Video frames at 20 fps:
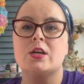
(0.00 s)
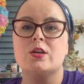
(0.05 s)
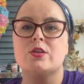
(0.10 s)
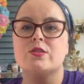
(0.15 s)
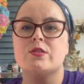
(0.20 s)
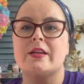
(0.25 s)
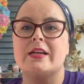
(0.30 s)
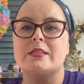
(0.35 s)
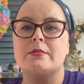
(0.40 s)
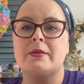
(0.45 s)

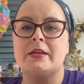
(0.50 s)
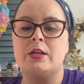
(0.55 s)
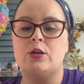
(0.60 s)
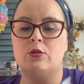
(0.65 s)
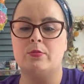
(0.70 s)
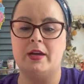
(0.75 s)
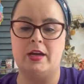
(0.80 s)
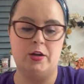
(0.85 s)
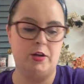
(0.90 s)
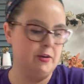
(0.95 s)
So that's my needle
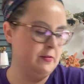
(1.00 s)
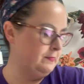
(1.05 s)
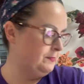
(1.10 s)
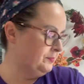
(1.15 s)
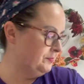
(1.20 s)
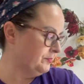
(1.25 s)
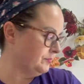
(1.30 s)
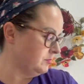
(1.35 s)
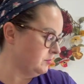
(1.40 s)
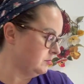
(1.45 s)
minder.
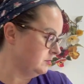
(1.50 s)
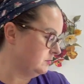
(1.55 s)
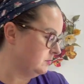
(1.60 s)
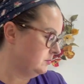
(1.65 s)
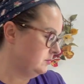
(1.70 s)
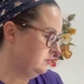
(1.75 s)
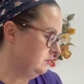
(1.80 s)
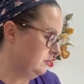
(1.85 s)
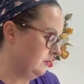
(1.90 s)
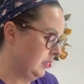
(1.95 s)

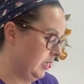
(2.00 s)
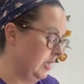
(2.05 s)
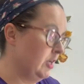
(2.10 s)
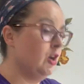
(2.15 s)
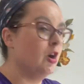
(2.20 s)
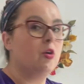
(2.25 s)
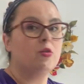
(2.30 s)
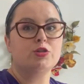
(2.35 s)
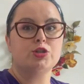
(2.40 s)
I know,